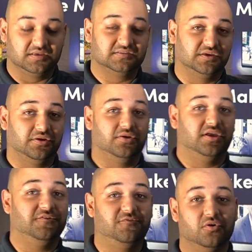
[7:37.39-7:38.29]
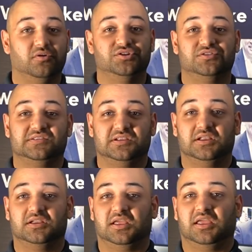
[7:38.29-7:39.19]
So if you're
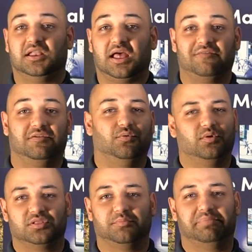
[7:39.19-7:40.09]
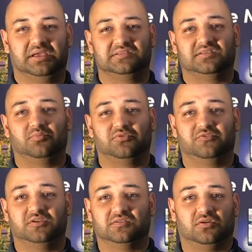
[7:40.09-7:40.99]
interested in having one of the best
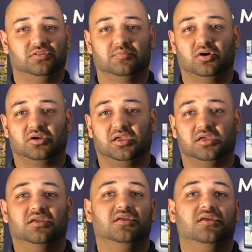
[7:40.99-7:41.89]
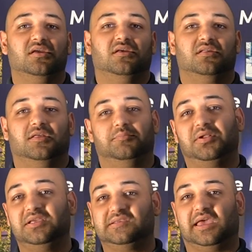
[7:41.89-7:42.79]
subwoofers on the market, then
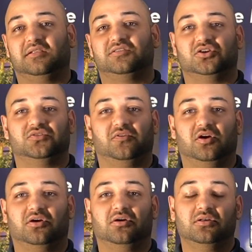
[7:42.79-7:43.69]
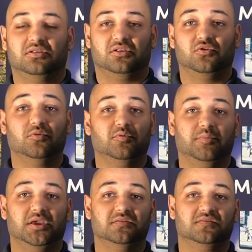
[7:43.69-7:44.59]
please get in touch via the normal
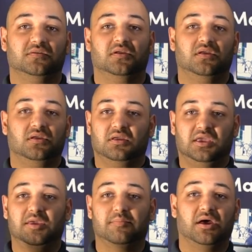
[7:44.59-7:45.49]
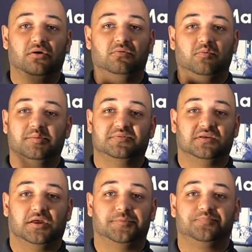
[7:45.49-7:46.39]
means: email,
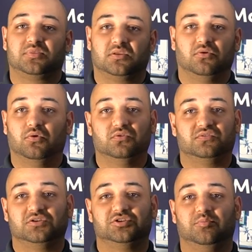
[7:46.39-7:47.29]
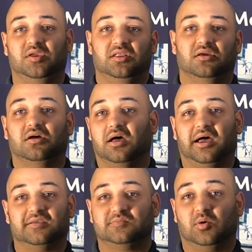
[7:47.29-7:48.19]
website, or social media
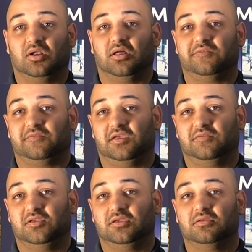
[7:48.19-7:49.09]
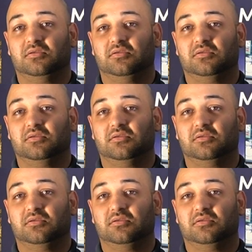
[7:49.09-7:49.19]
at SmartLifeAV.